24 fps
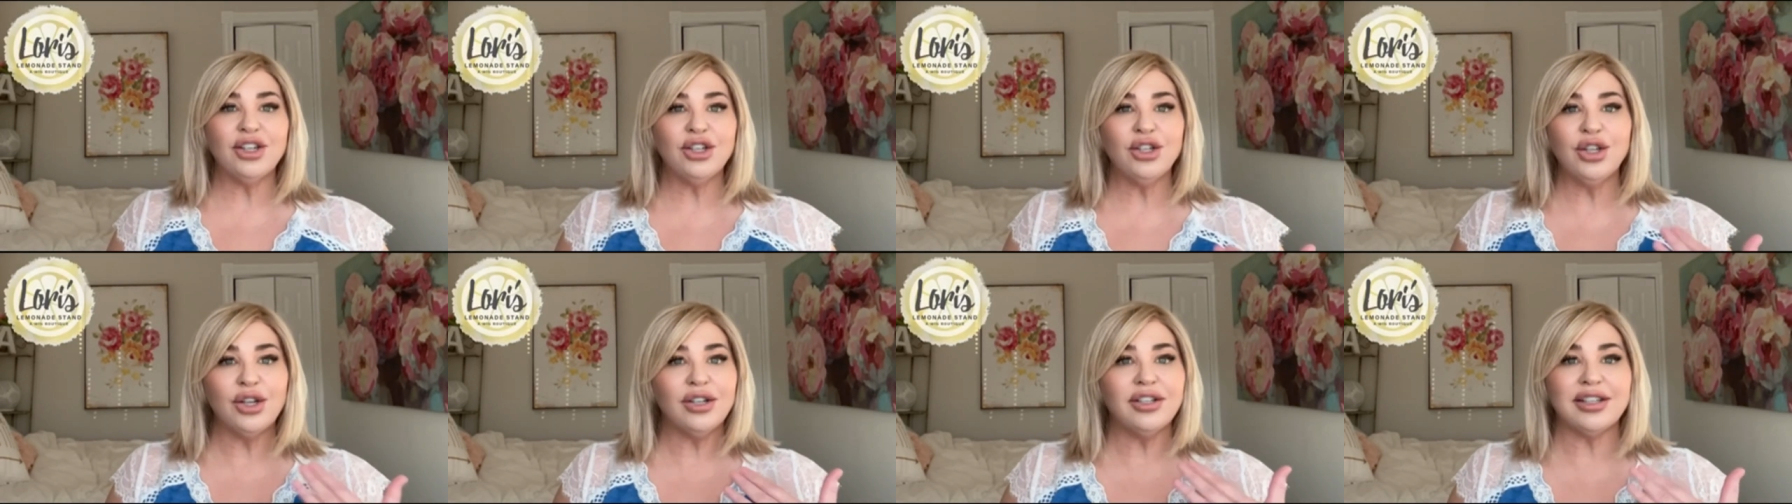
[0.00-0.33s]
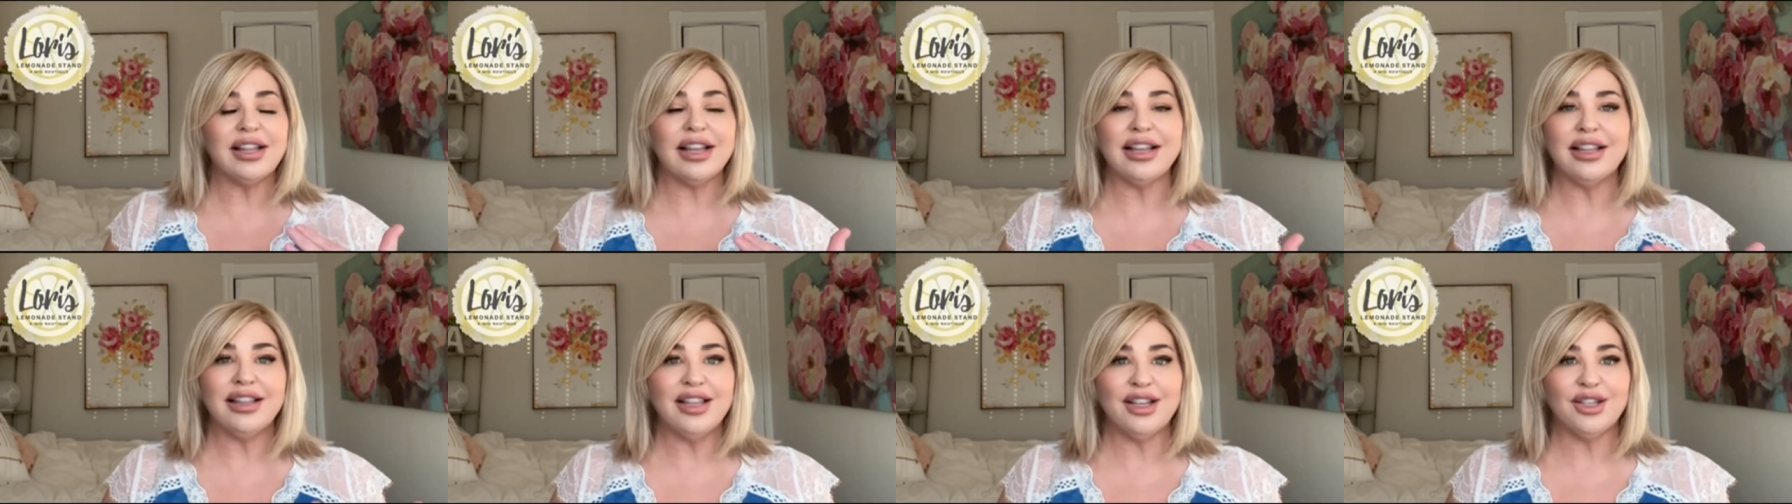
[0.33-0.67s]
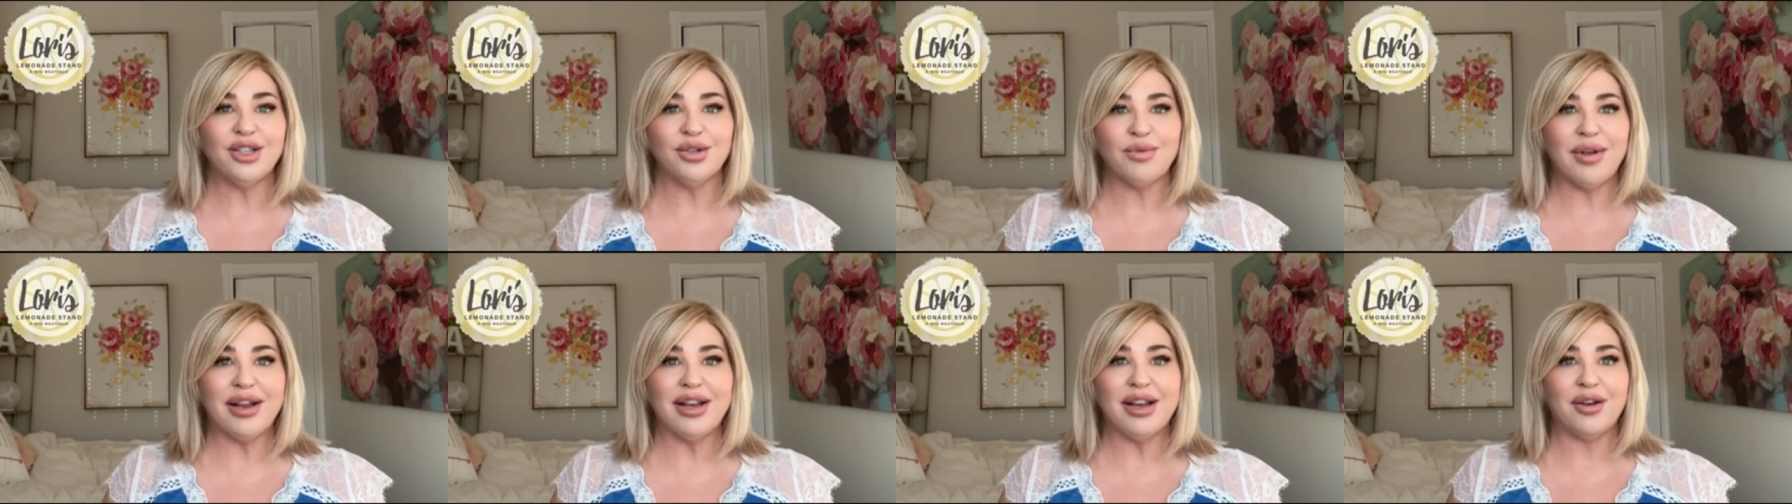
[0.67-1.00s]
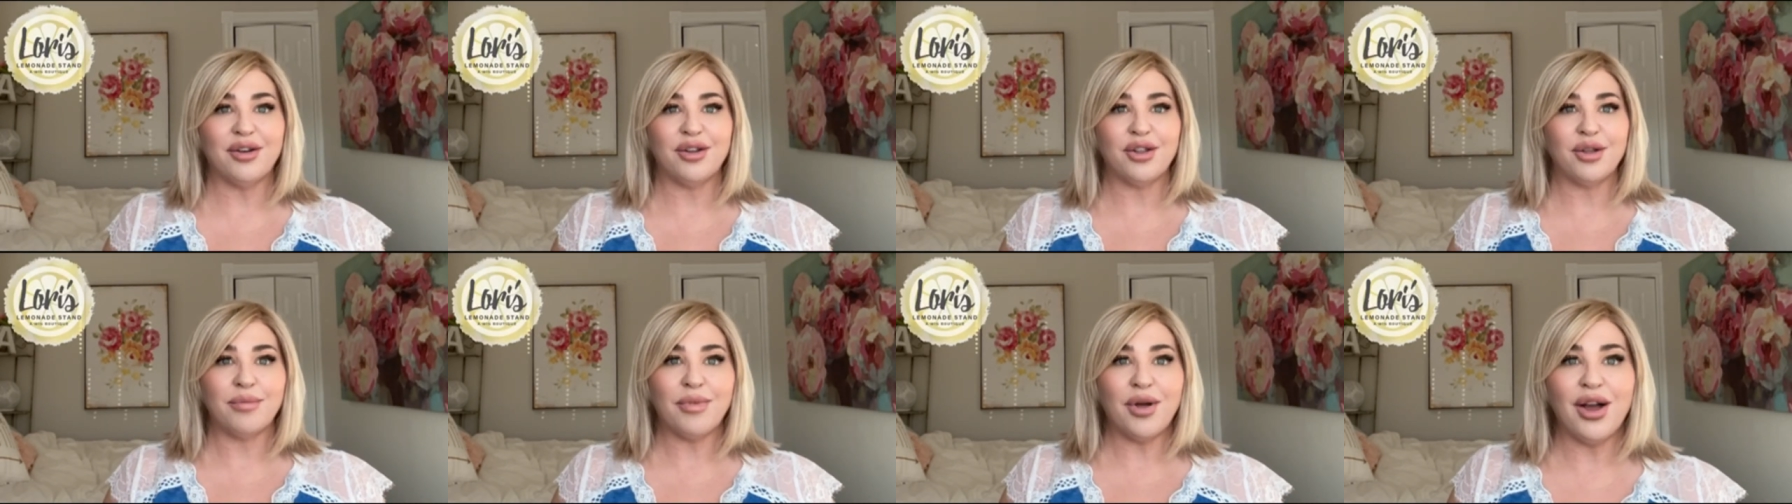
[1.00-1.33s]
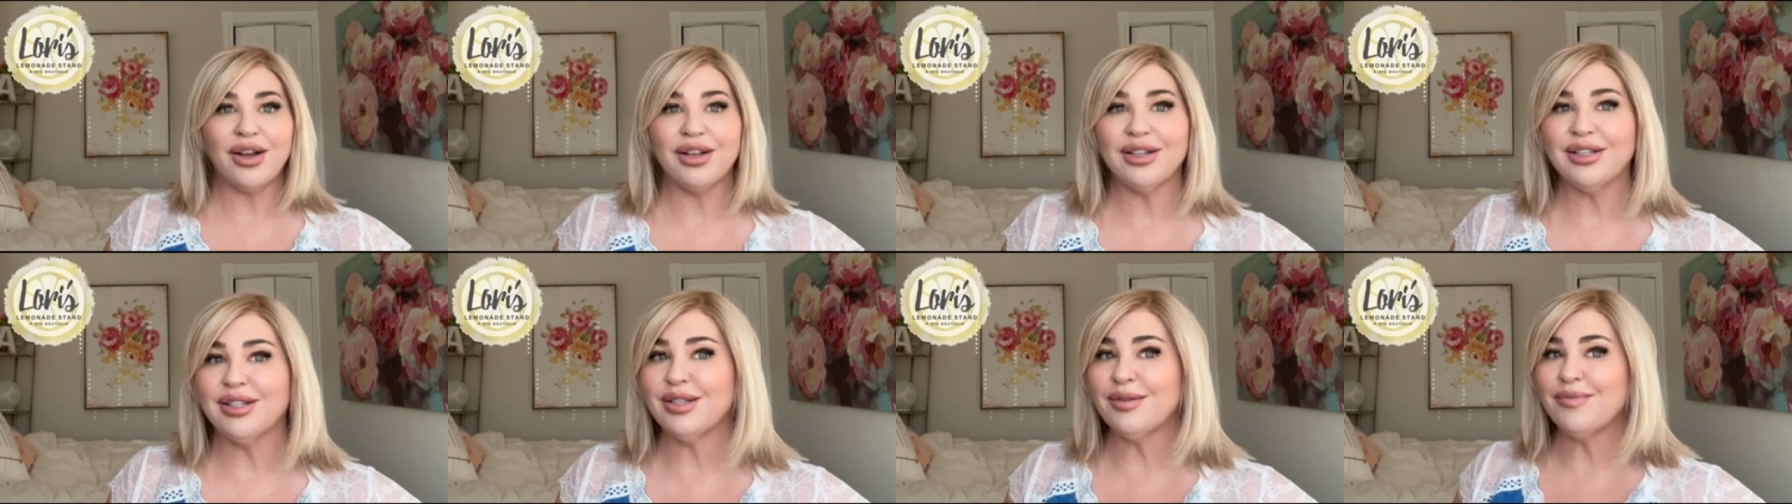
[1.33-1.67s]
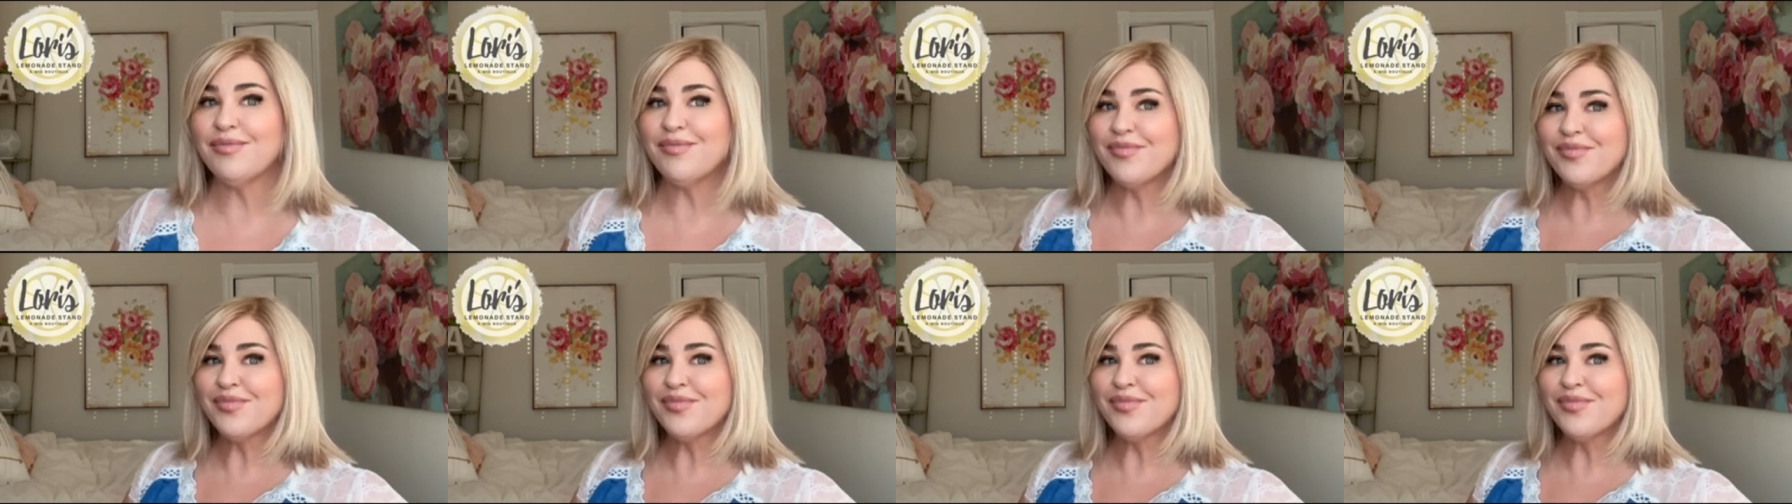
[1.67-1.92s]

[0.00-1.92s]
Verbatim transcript: looks like this right out of the box.